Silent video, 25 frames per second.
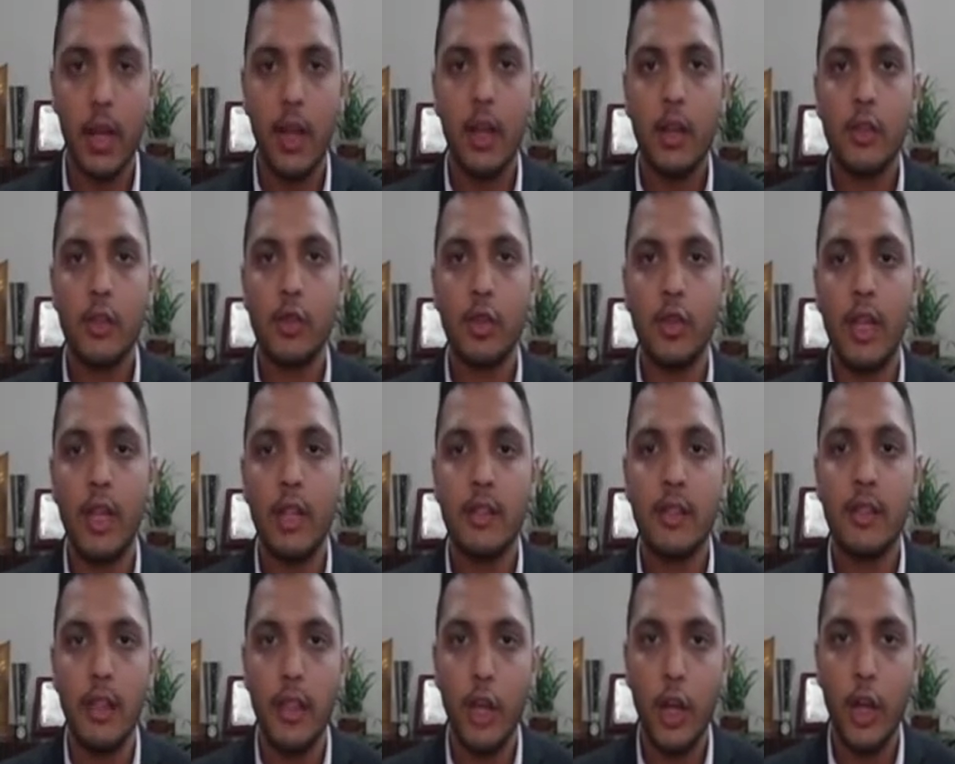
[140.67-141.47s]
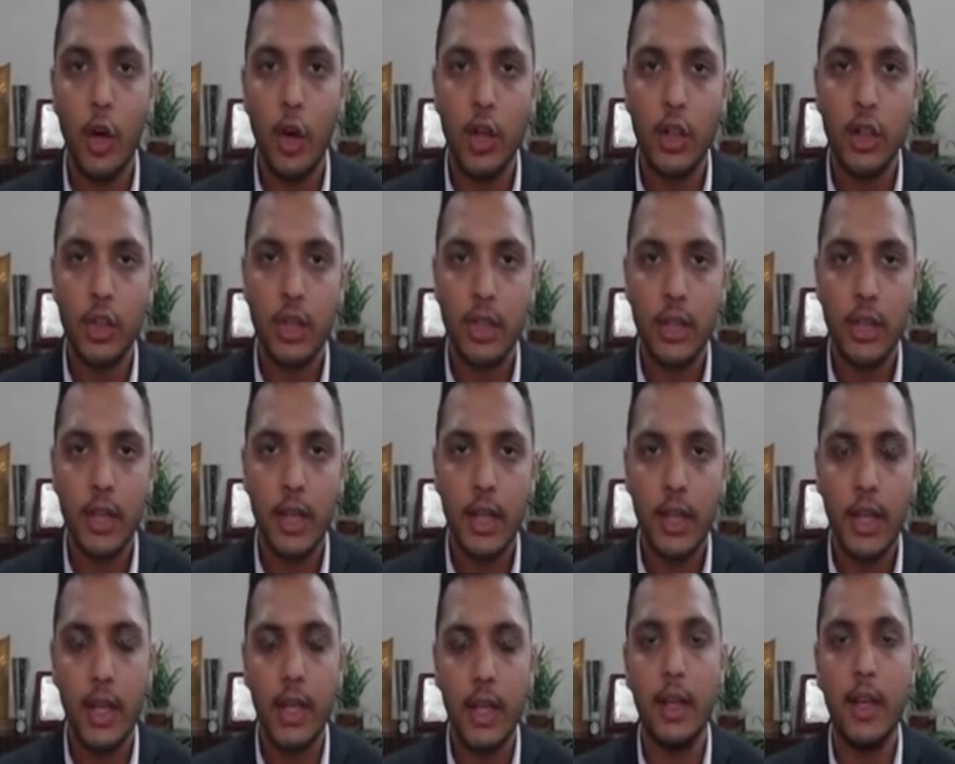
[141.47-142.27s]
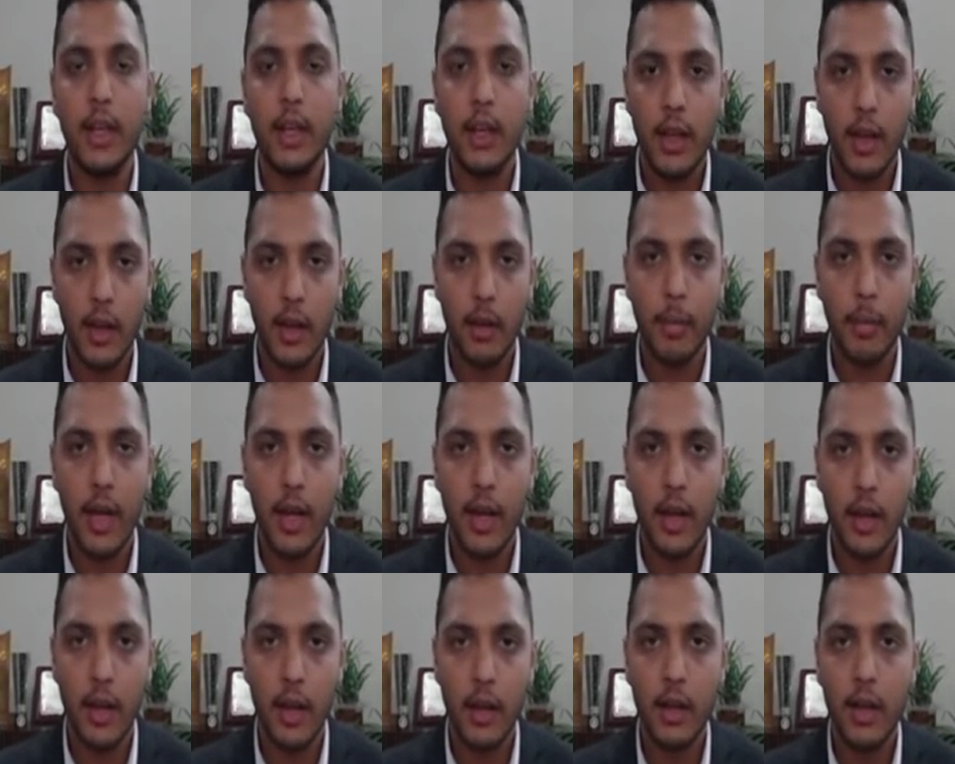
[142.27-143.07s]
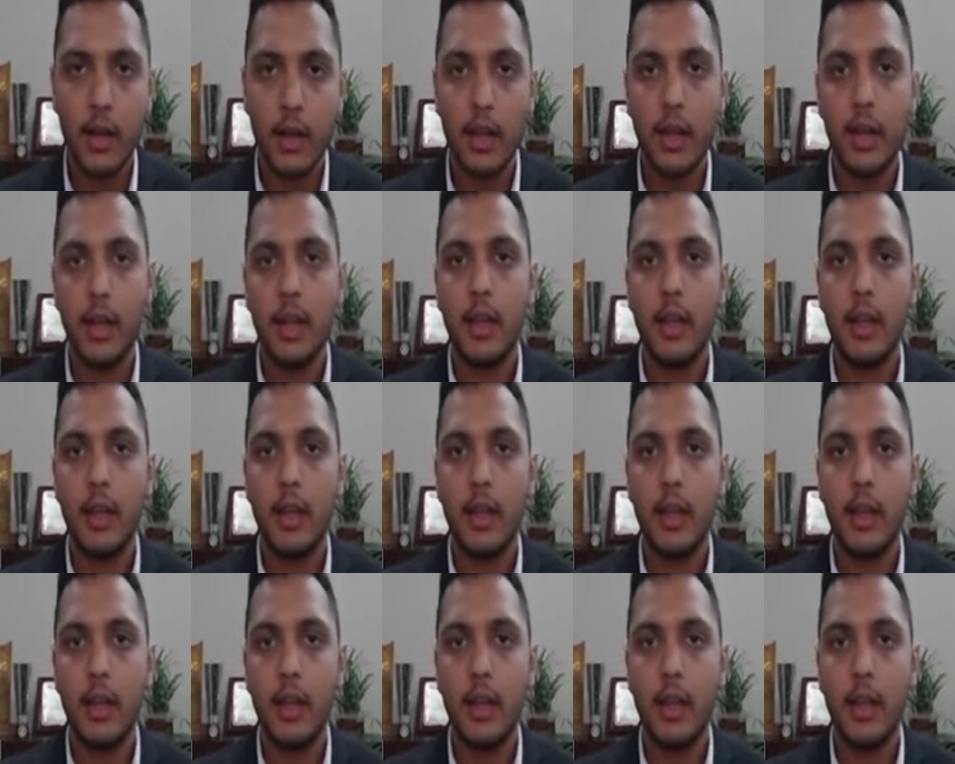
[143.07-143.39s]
So there's NIOSH in America,